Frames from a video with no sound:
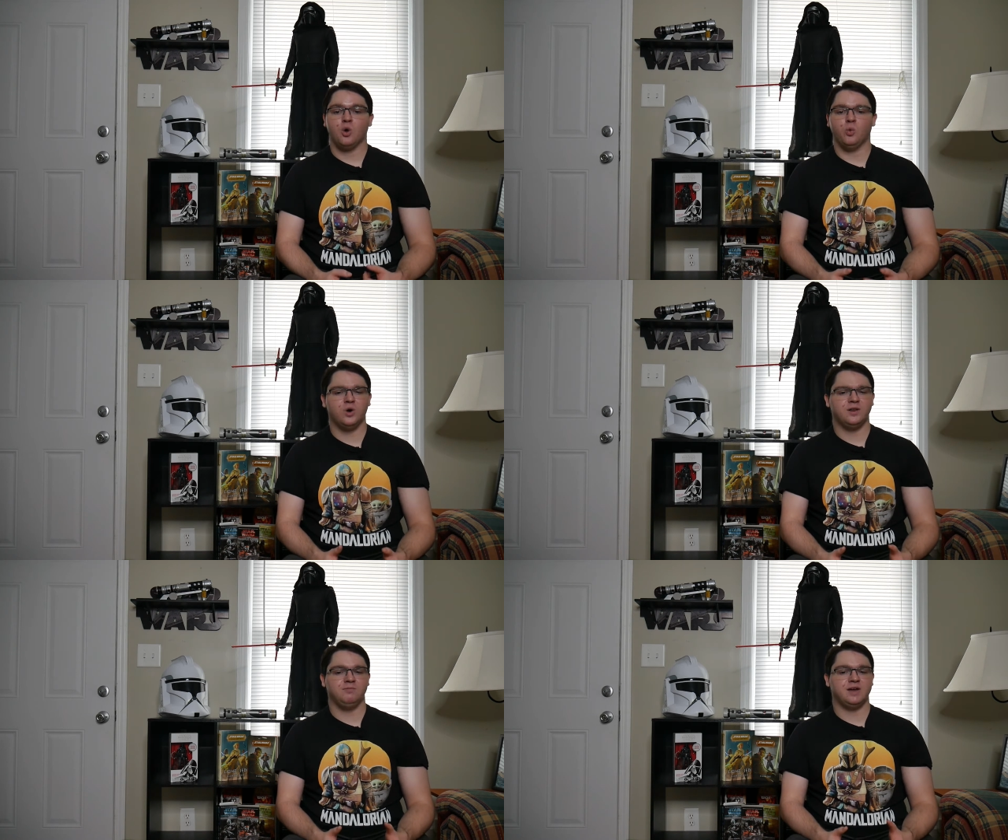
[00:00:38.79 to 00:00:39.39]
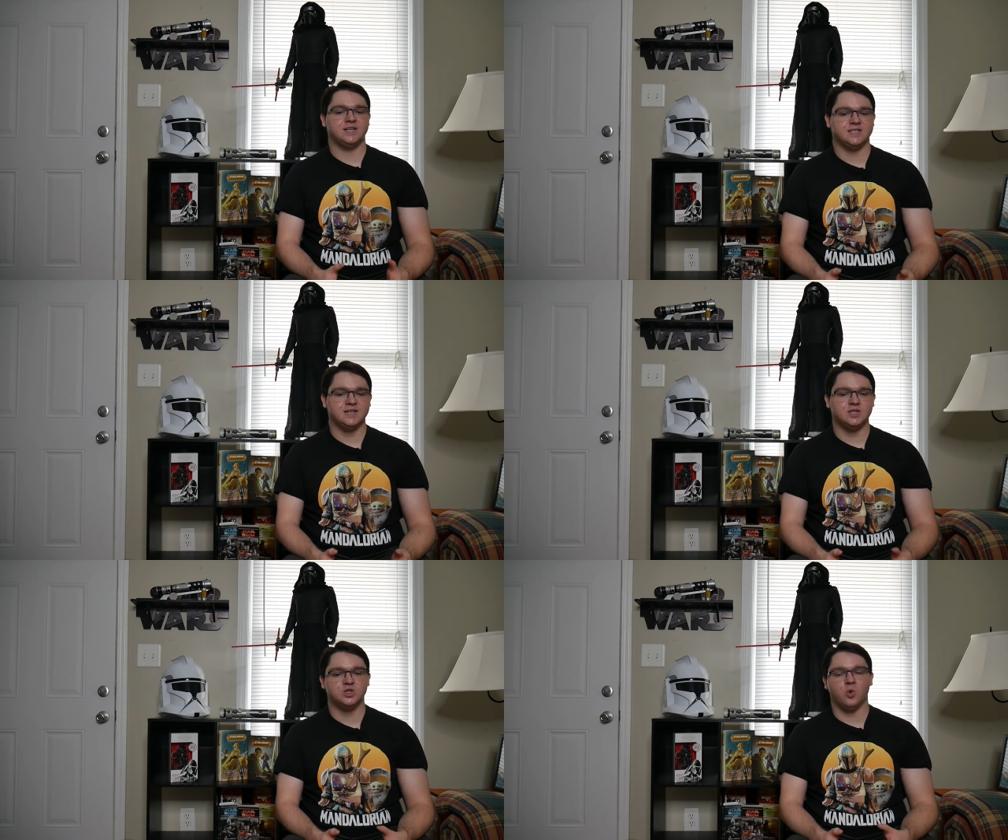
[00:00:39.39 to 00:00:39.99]
wouldn't make
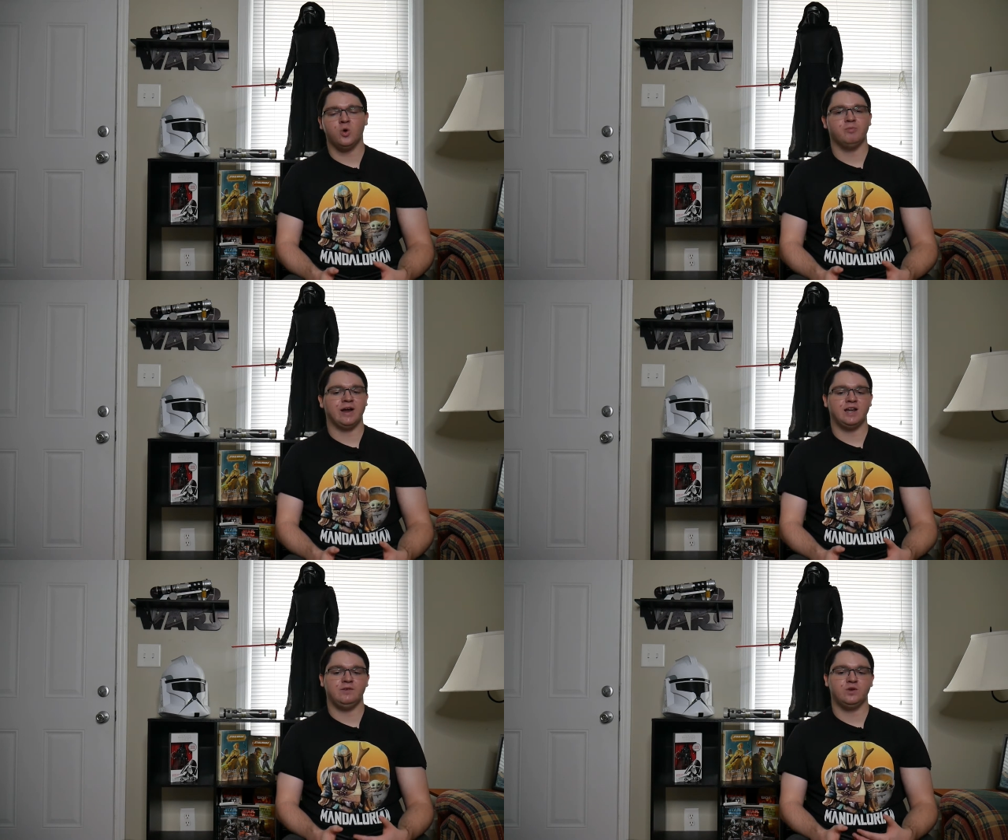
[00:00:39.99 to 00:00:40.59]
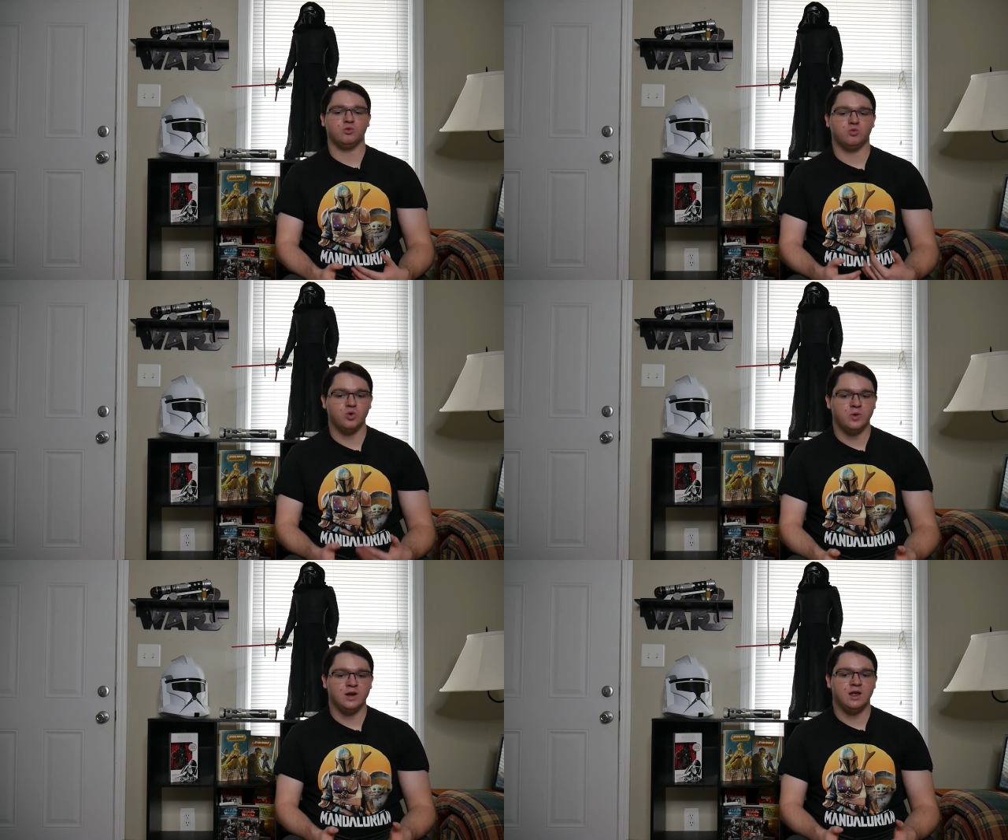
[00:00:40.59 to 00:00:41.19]
sense or might even
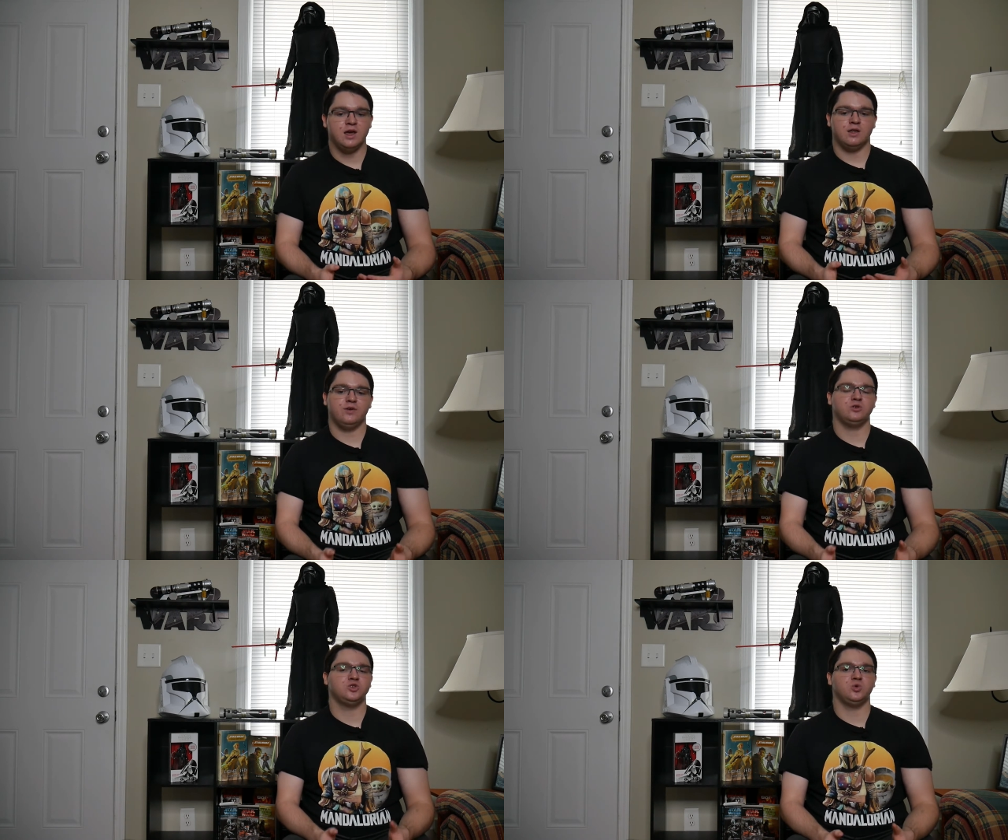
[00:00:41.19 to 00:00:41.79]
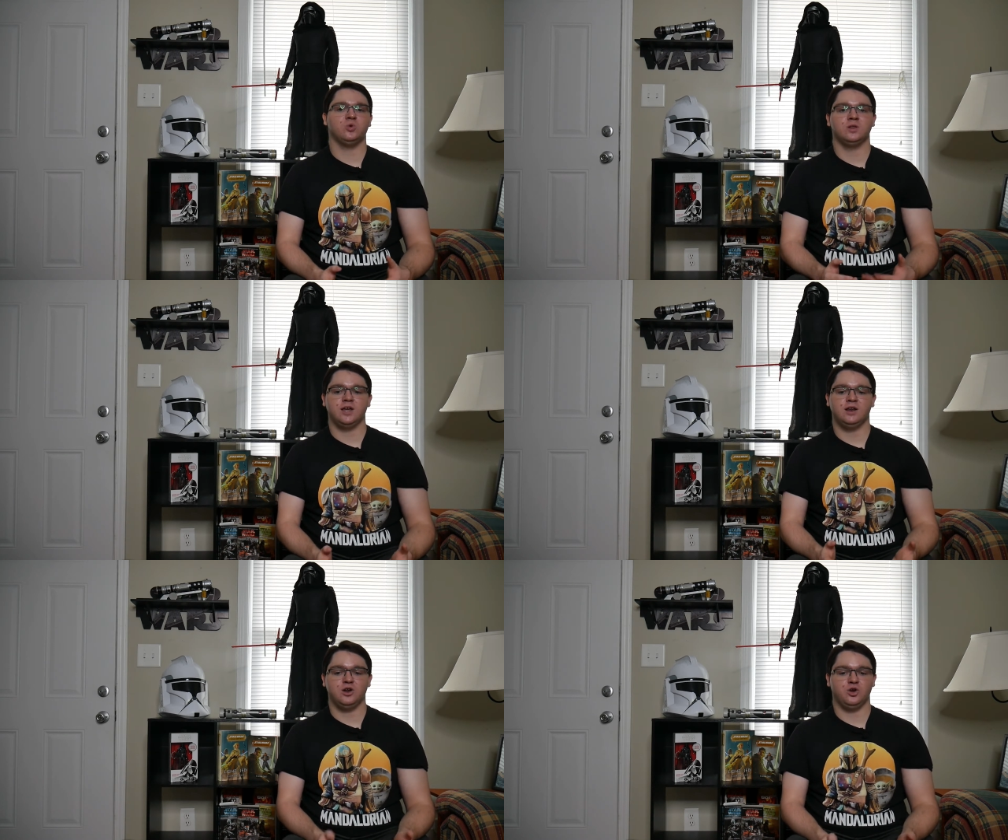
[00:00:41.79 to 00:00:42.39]
ruin their duel
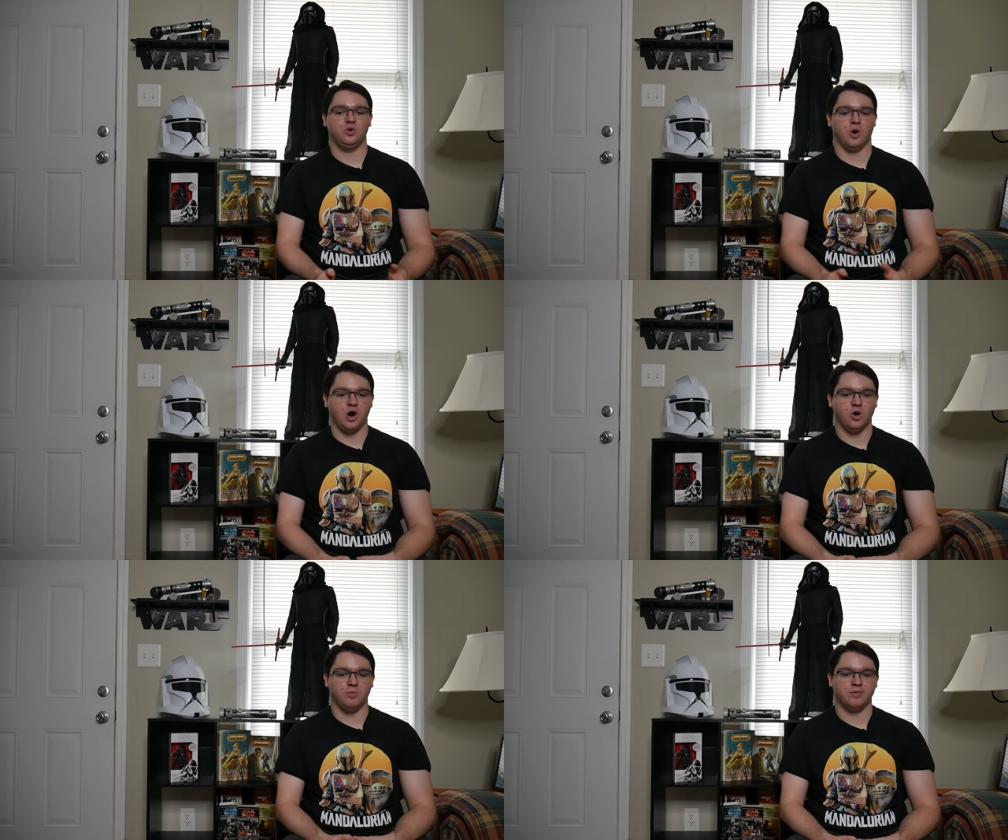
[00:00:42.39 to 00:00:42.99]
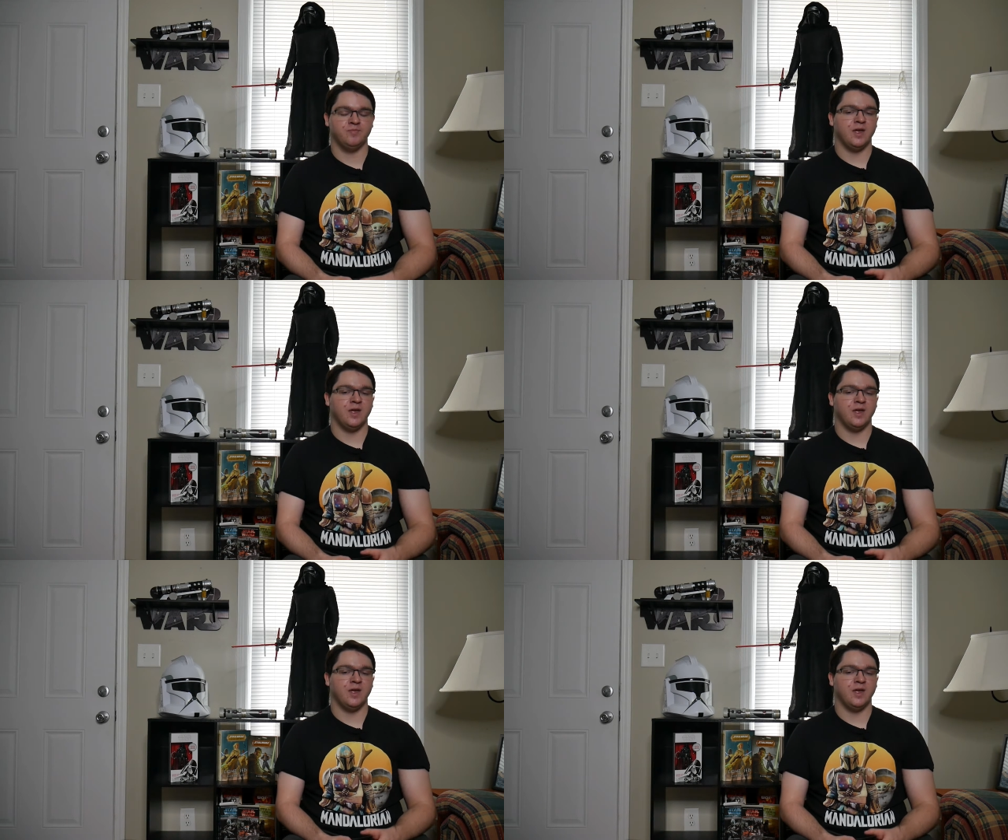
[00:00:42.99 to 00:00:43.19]
in A New Hope.